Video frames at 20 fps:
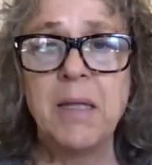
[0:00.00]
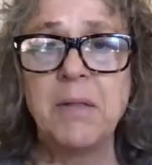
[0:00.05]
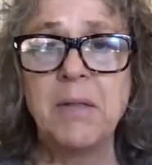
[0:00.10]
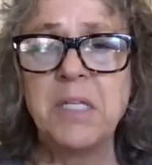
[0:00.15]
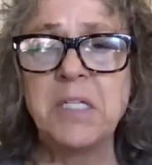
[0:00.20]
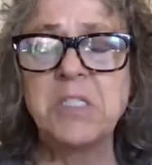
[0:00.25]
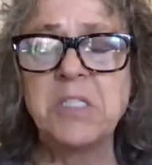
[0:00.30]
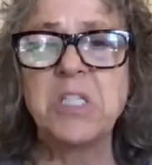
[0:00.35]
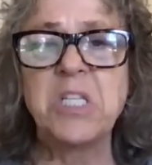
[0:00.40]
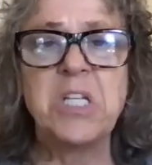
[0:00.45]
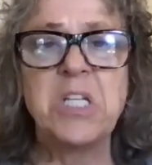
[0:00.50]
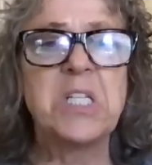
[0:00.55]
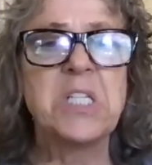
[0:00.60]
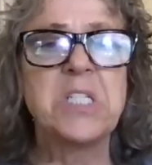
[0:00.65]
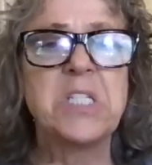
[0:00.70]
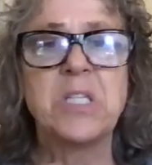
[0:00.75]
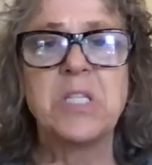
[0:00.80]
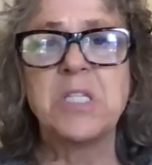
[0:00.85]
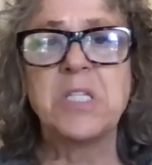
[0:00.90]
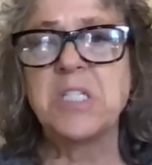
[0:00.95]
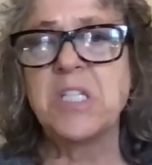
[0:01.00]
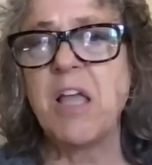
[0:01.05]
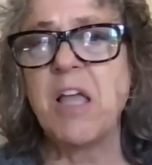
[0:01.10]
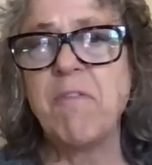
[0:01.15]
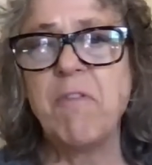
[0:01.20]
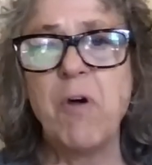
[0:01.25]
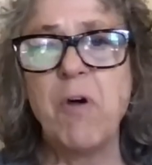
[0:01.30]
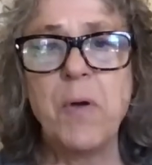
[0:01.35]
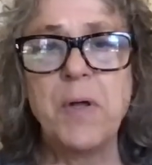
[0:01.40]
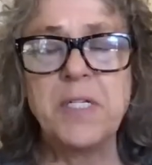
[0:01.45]
this
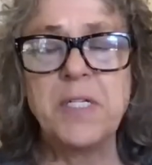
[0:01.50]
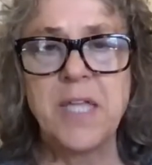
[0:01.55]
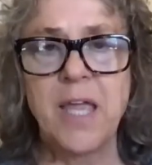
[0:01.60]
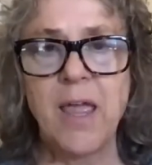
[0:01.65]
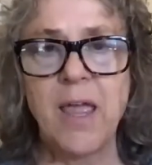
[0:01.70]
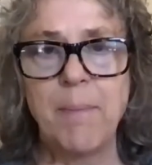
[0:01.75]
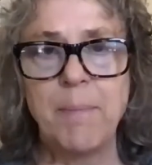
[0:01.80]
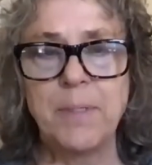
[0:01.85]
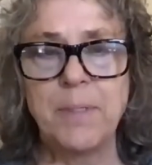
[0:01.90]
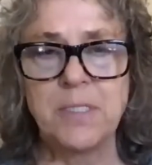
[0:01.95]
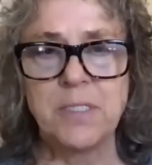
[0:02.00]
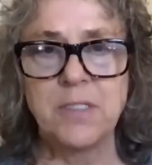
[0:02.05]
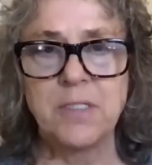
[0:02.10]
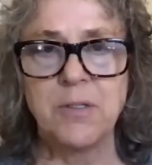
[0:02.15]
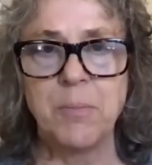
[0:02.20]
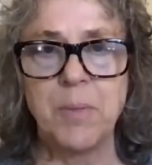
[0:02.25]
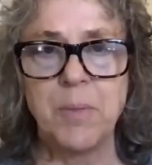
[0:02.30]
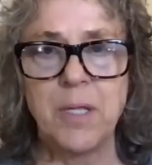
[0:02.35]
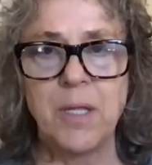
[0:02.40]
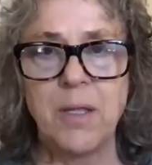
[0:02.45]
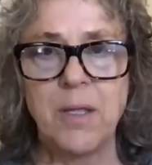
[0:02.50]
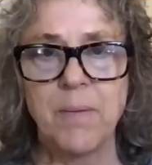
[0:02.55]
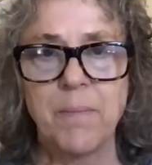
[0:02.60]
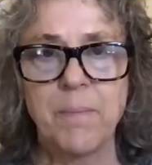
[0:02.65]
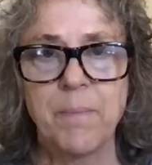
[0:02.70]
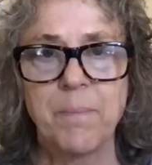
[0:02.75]
stuff always happens to me.